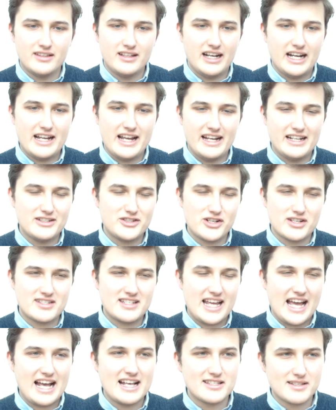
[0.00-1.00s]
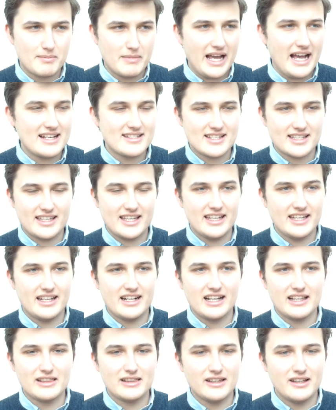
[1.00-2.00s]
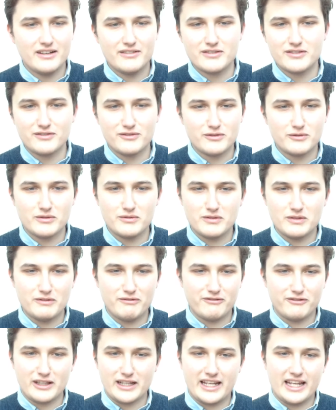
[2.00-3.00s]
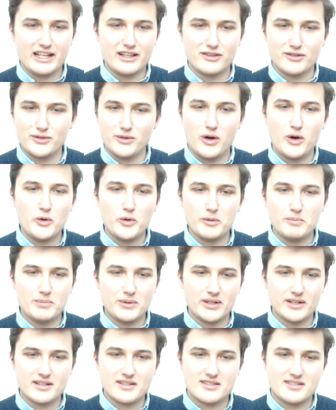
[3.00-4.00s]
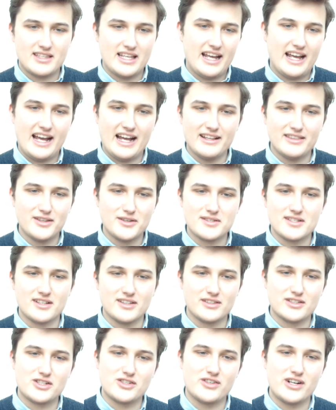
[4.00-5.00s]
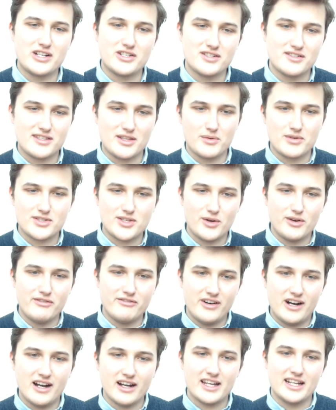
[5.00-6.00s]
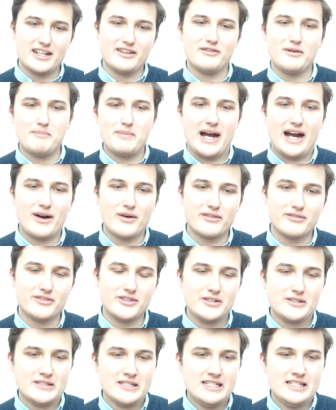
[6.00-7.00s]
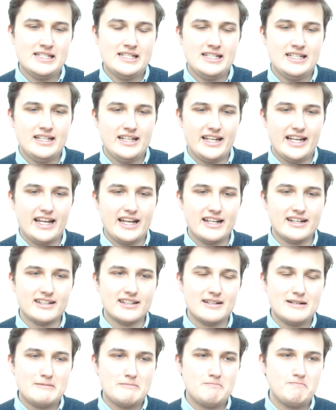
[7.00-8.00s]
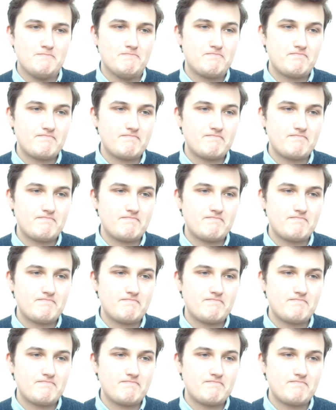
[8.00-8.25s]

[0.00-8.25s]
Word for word: I, I just as a as a kid, I loved flicking through old books that had those illustrations. They were so evocative and powerful, and um,